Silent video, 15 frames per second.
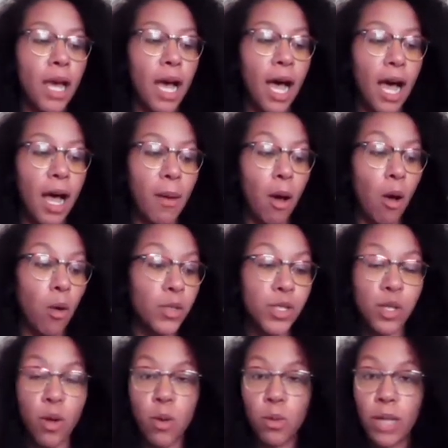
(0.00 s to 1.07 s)

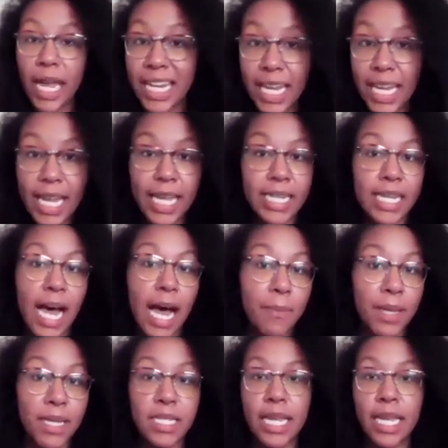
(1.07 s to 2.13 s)
Also liking and
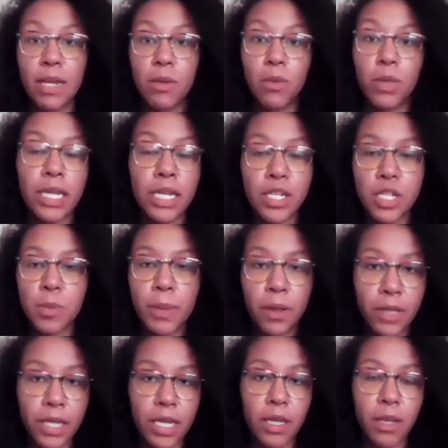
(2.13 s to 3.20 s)
commenting and really just
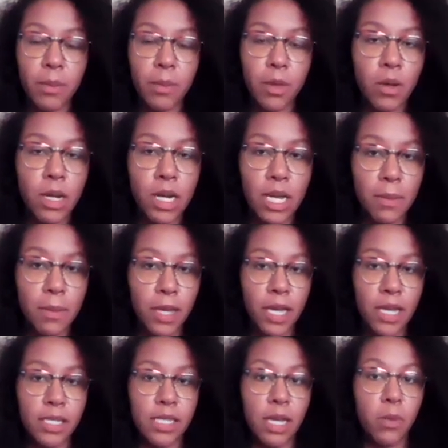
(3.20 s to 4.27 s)
building a community,
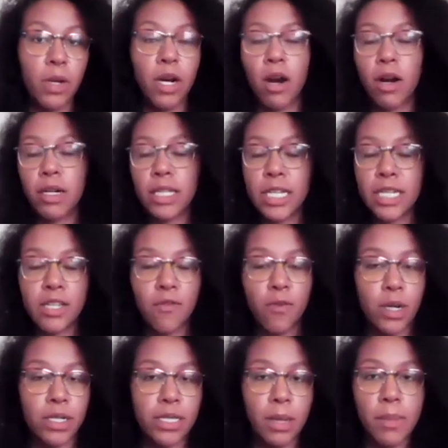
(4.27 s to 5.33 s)
because irregardless of
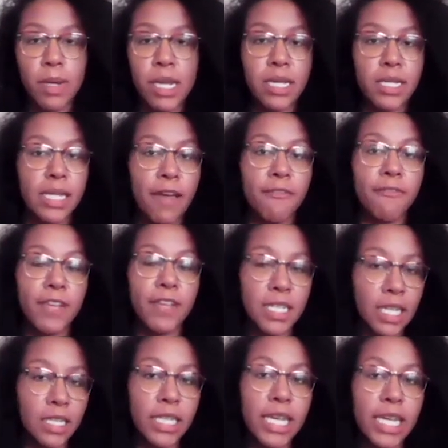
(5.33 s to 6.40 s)
where somebody is at
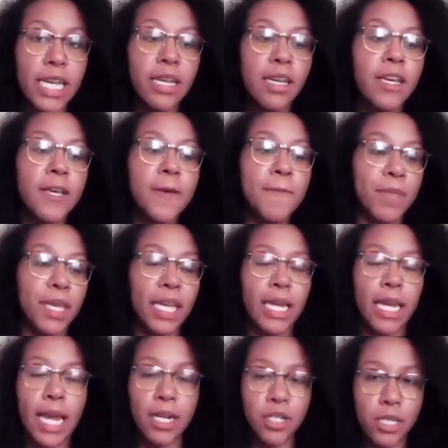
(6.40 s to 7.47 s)
physically, the
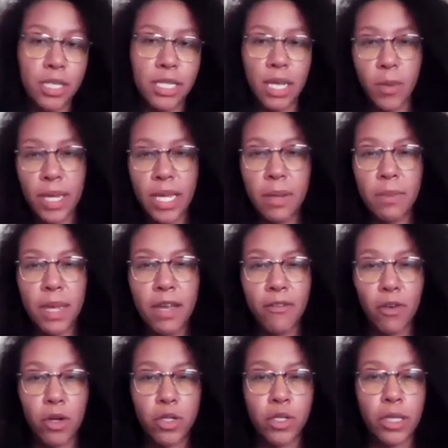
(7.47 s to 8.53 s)
connections that we can make
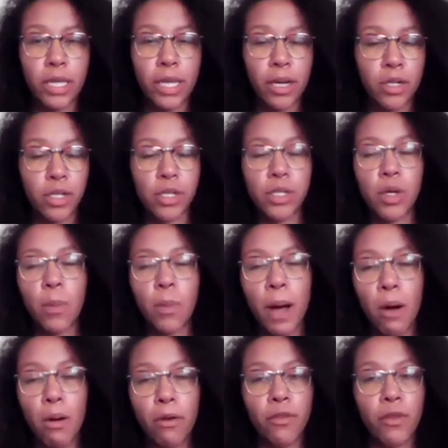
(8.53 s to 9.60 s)
virtually are just so
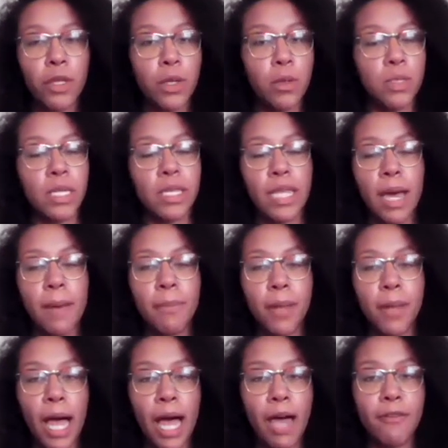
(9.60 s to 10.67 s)
powerful using that
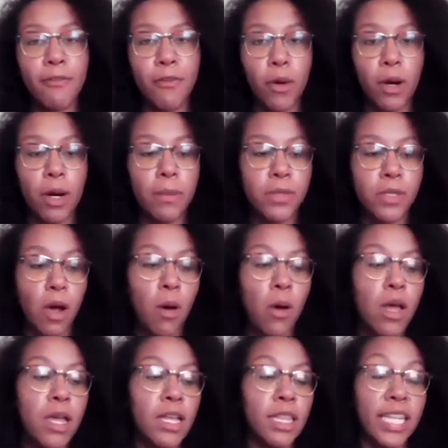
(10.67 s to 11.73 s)
platform. So
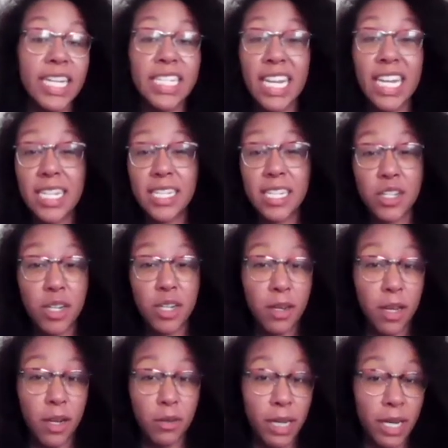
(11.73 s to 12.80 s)
LinkedIn is such
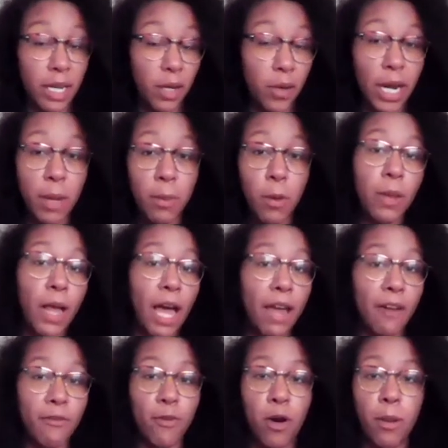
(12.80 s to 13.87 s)
an incredible
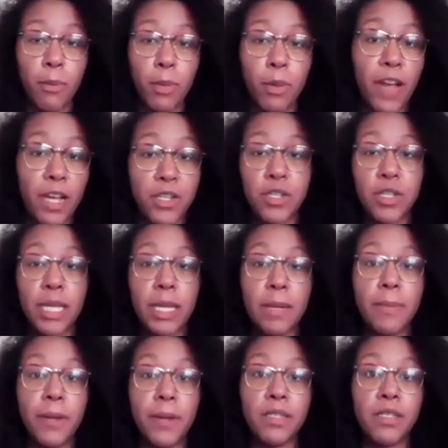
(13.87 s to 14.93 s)
platform professionally,
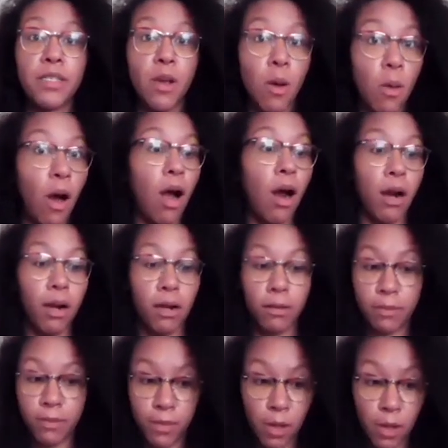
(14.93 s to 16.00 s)
but so
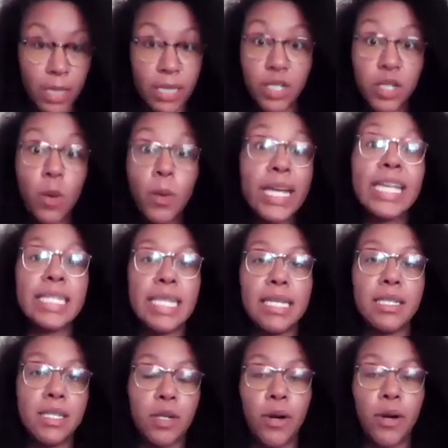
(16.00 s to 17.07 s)
is
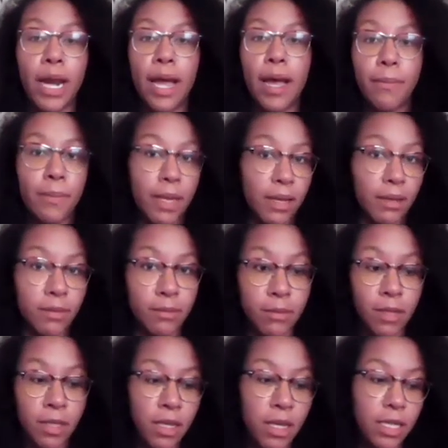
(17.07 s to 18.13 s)
Instagram and
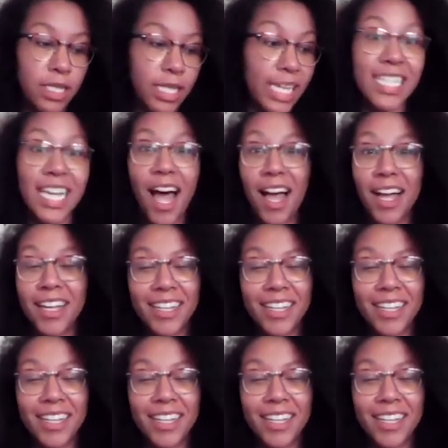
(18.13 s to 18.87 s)
TikTok